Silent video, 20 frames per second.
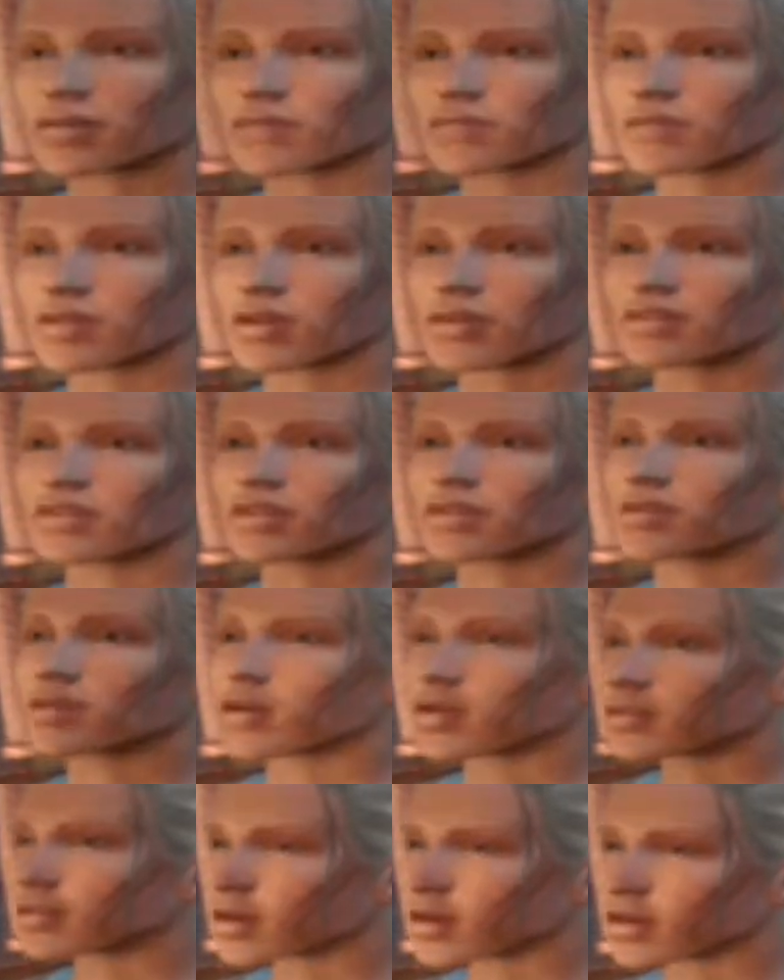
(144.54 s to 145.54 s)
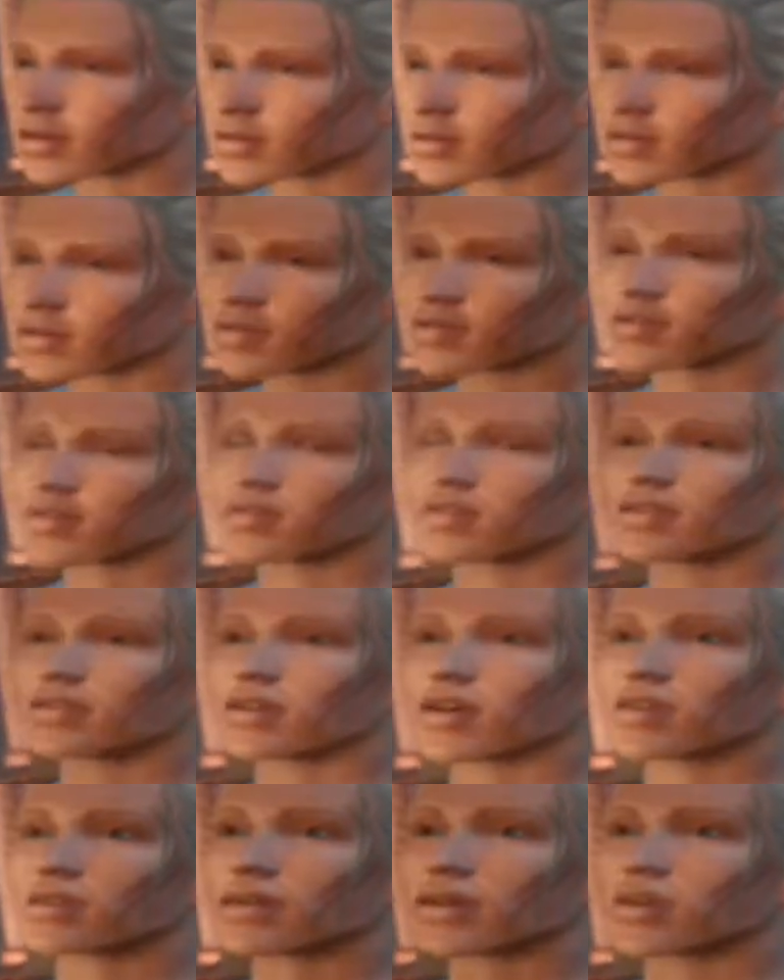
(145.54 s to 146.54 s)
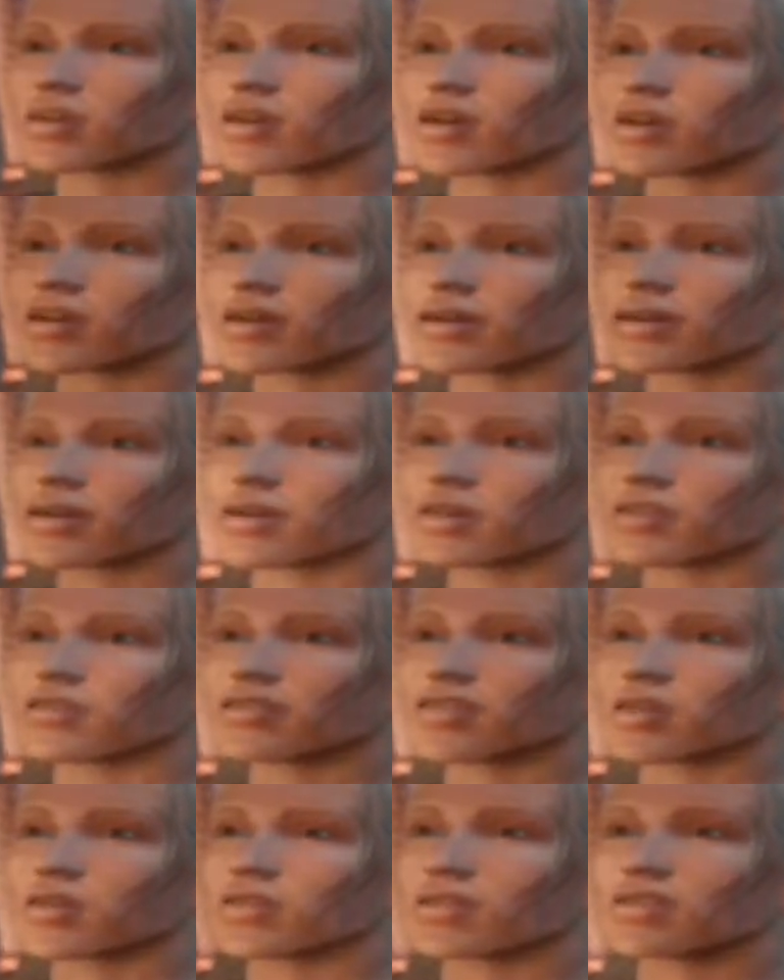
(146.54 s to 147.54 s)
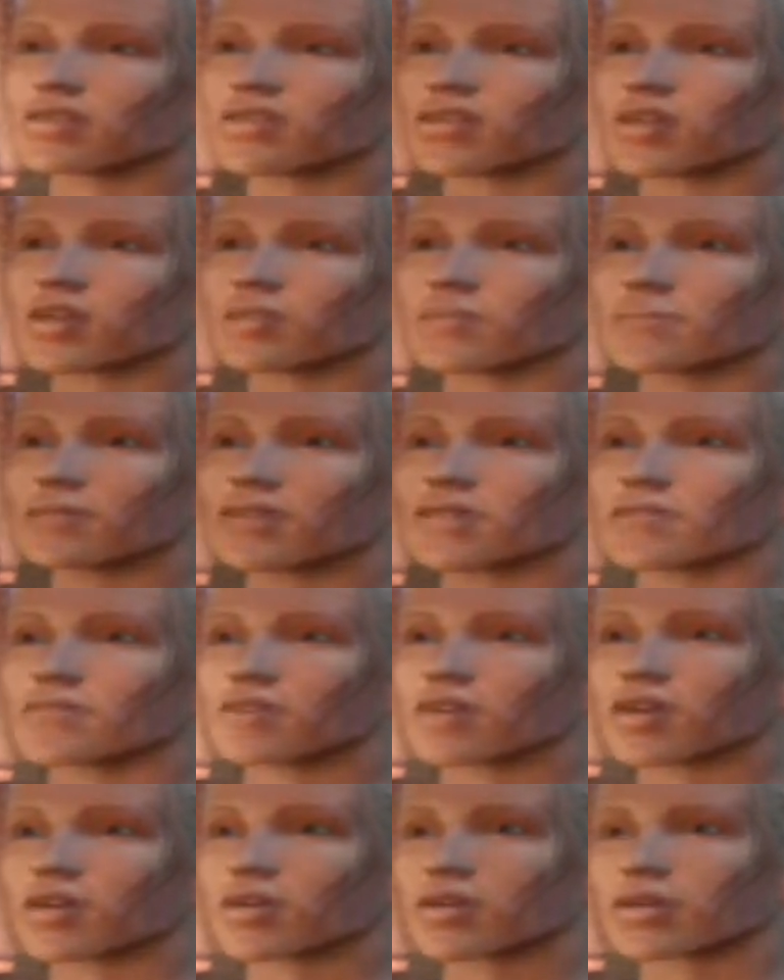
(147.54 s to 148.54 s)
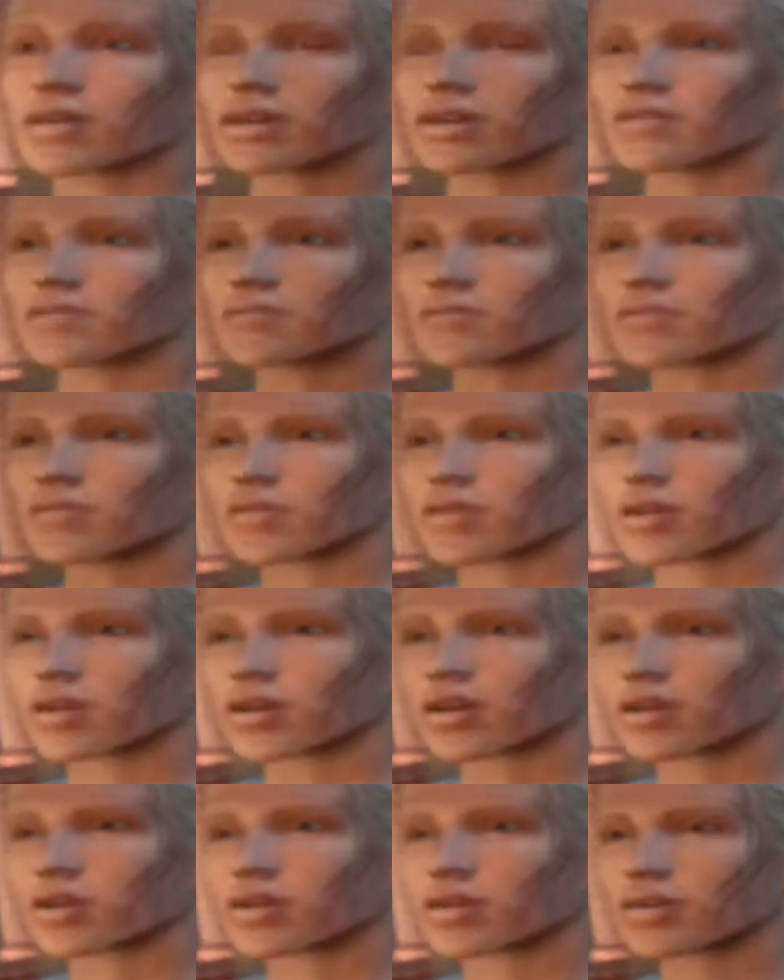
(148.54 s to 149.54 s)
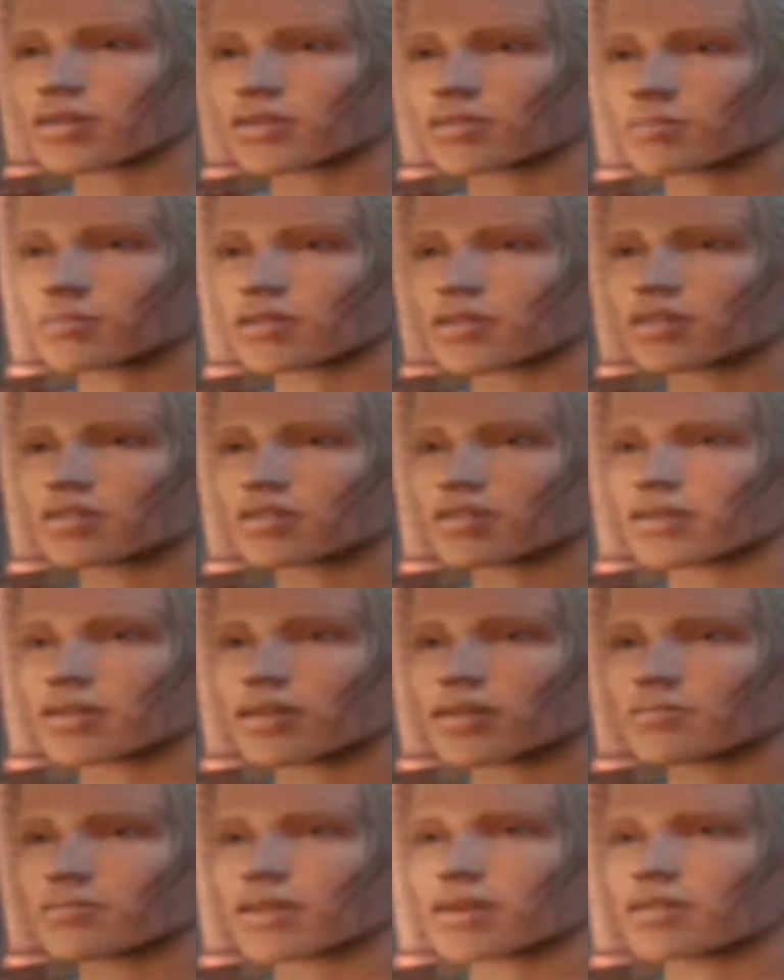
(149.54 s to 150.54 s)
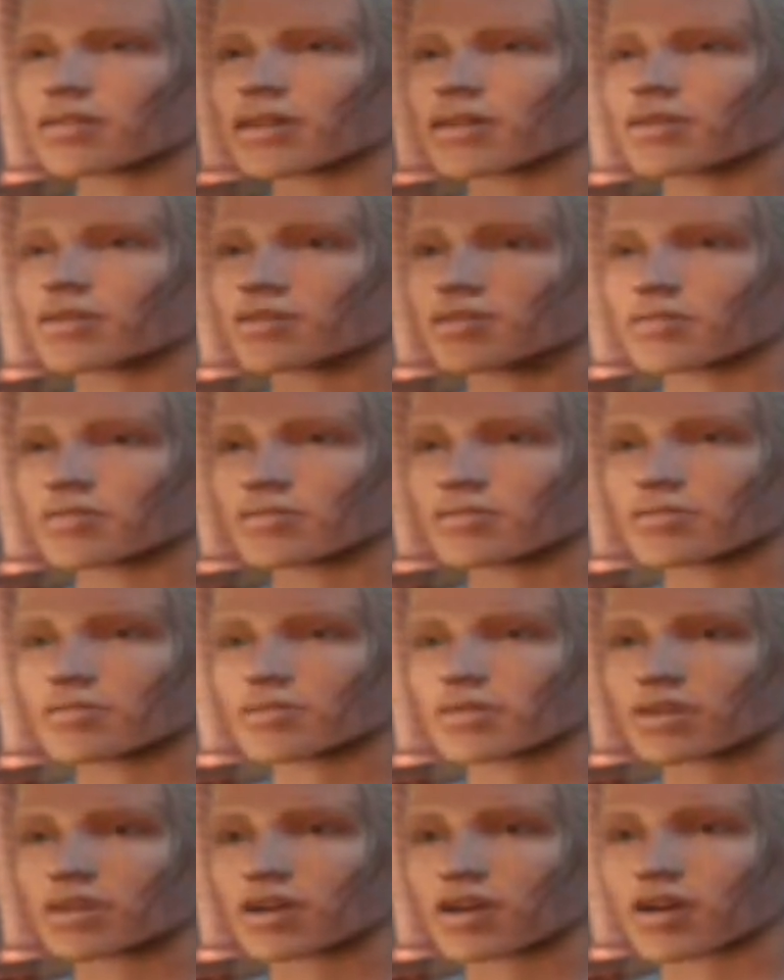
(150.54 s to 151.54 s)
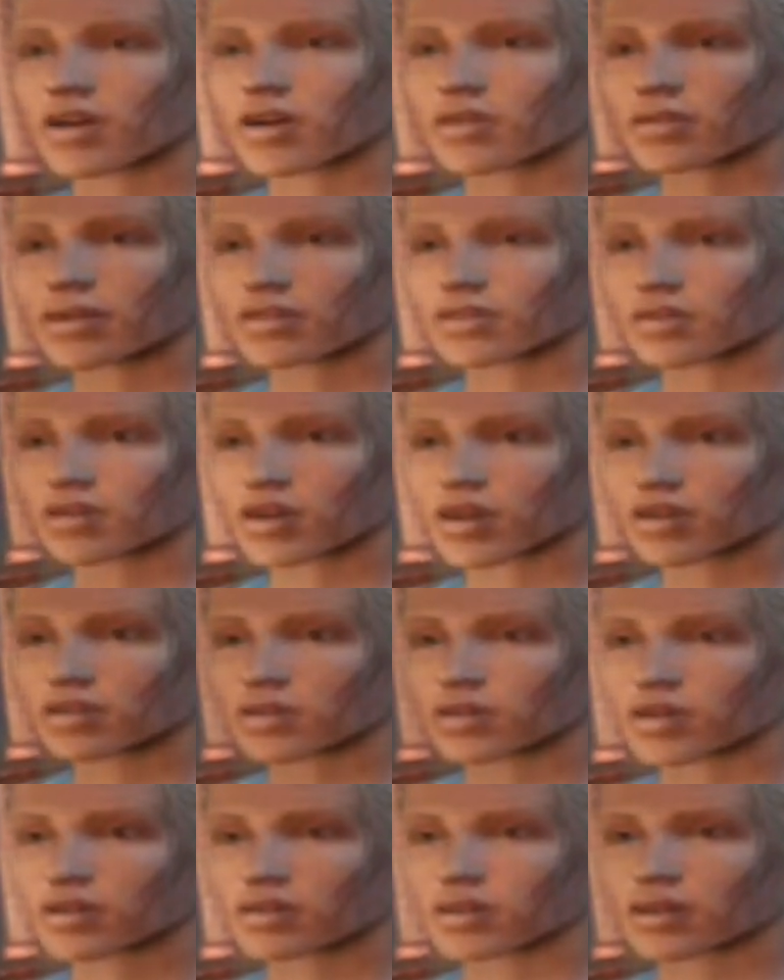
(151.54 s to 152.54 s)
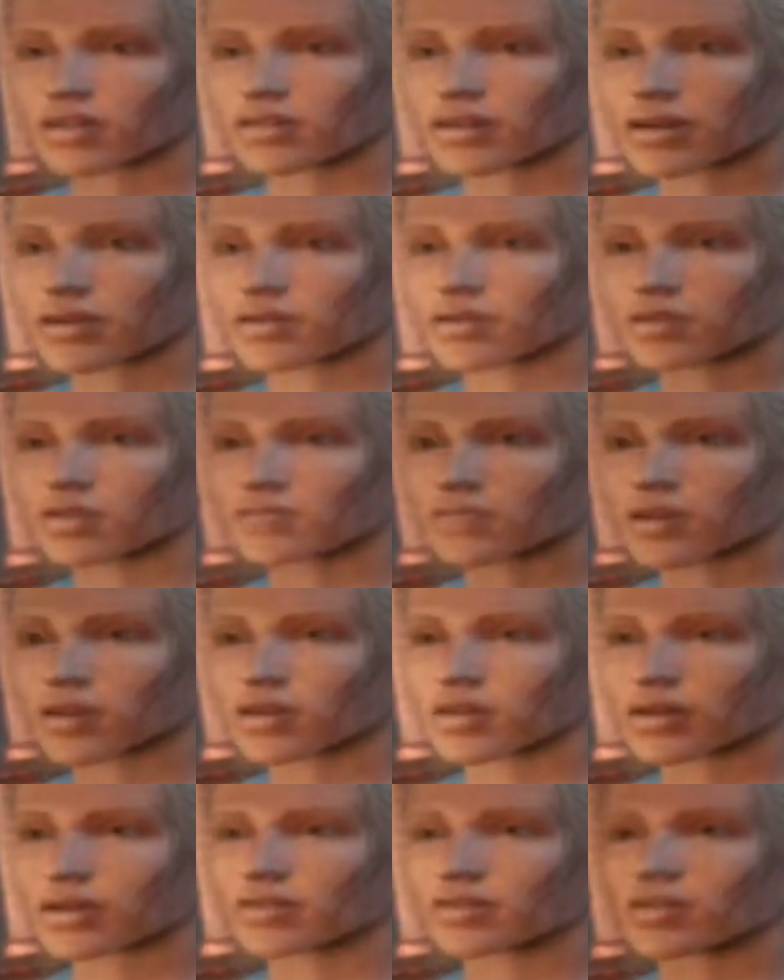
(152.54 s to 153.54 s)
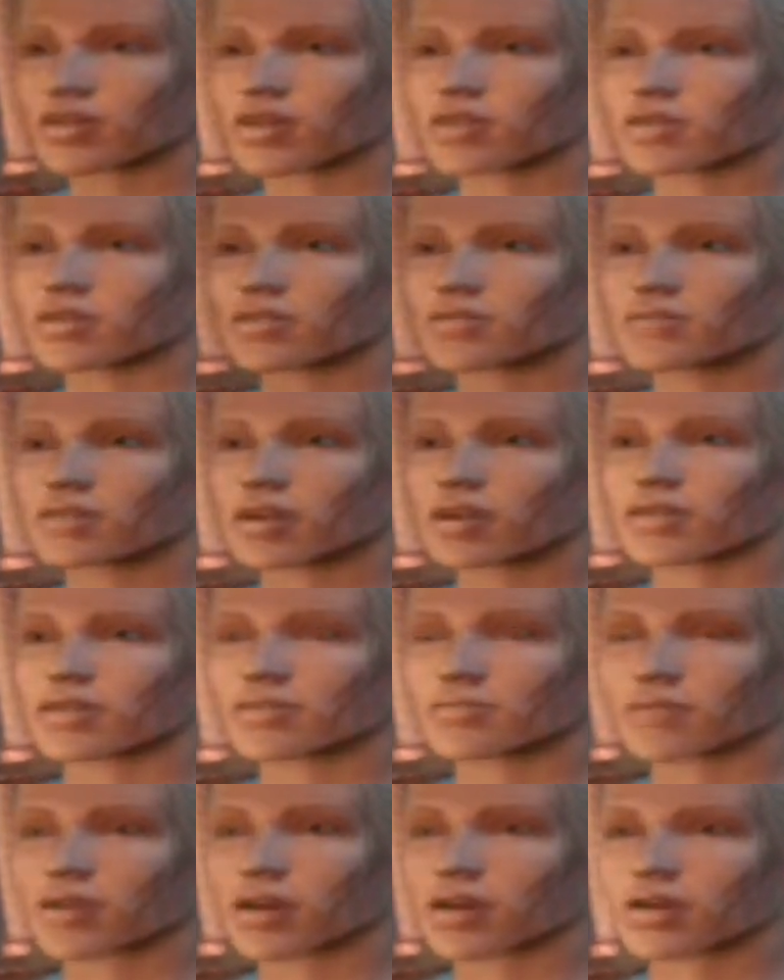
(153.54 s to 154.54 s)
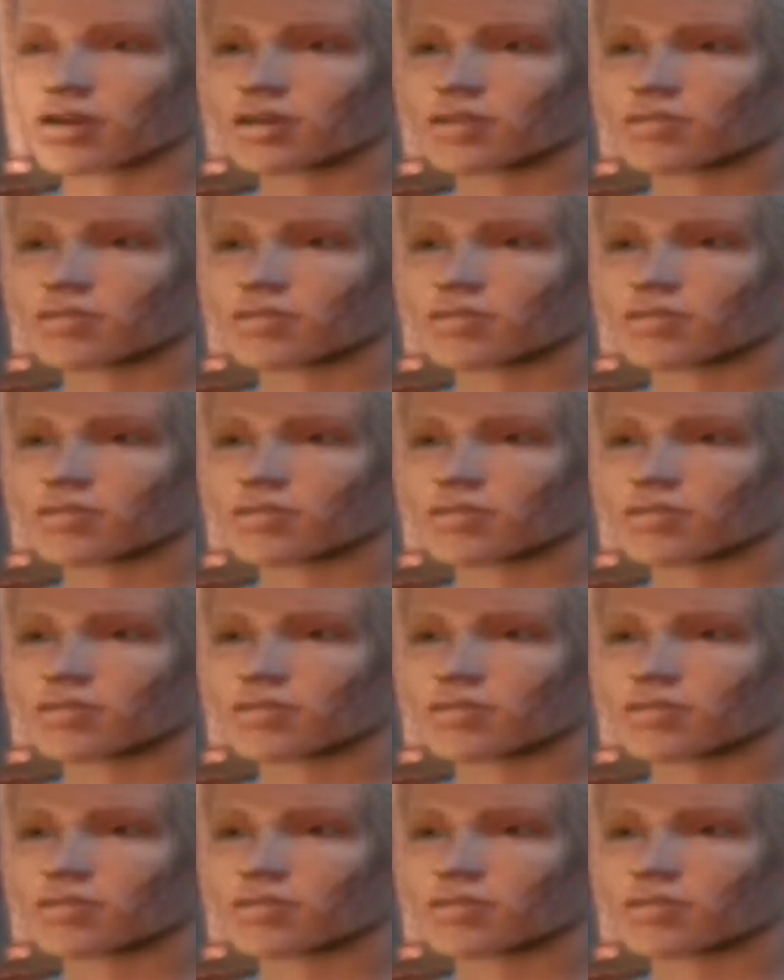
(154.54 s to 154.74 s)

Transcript: After I killed her guard, she got down on her hands and knees and begged for her life, rather aptly, I might add. So really? I joined her in the carriage for the night and left the next morning.